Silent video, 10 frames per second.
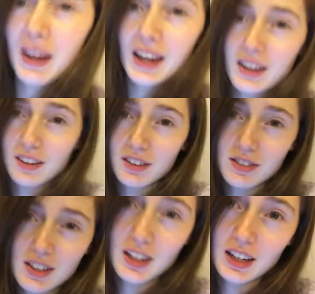My haircut
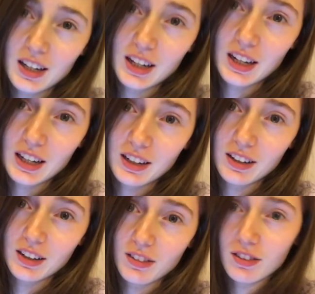today, and
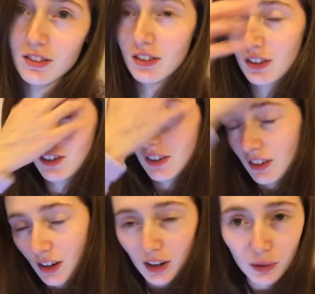it
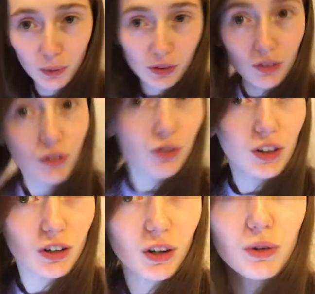always looks really, I